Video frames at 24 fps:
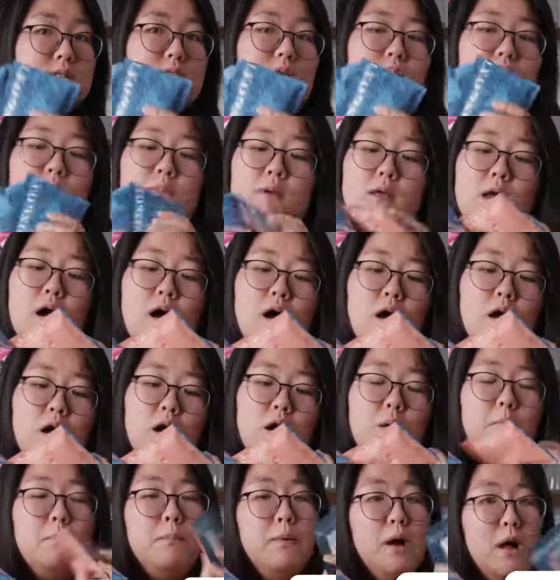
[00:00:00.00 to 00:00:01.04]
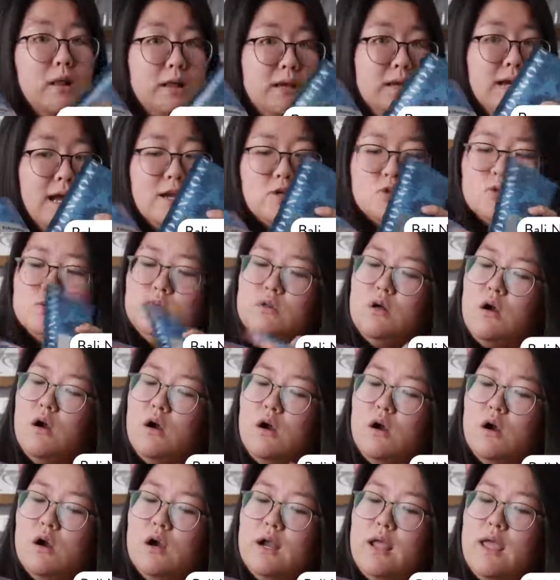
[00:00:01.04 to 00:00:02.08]
gonna be our Bali Natural,
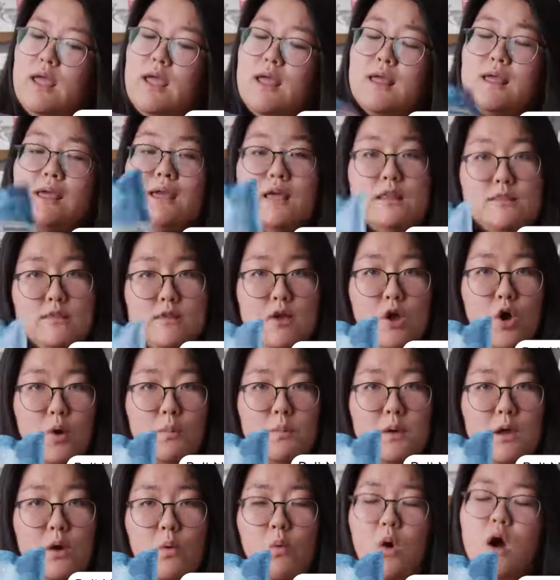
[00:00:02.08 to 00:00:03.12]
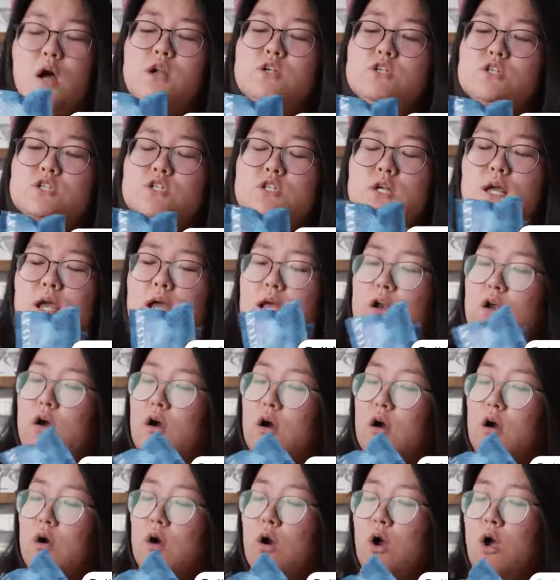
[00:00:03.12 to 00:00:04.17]
our Ethiopia Washed, and
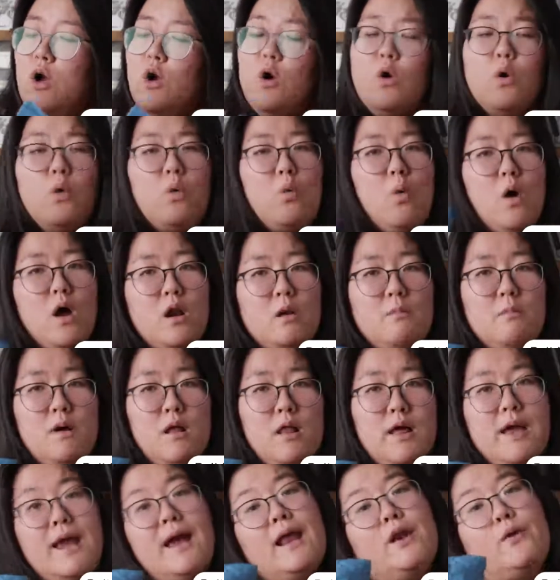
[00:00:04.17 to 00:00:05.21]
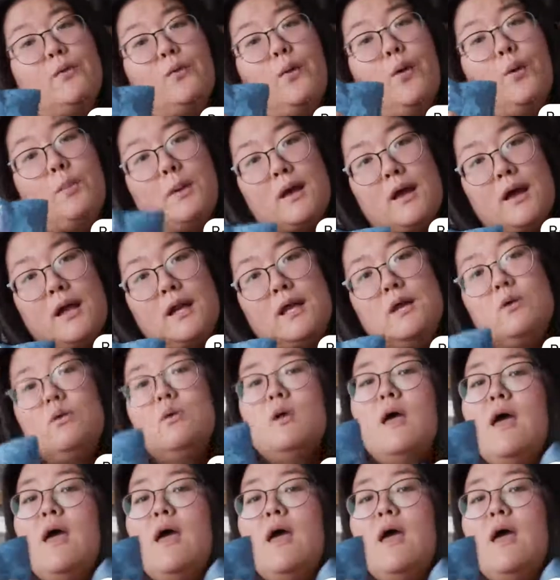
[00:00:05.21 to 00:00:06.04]
our Guatemala Anaerobic Honey.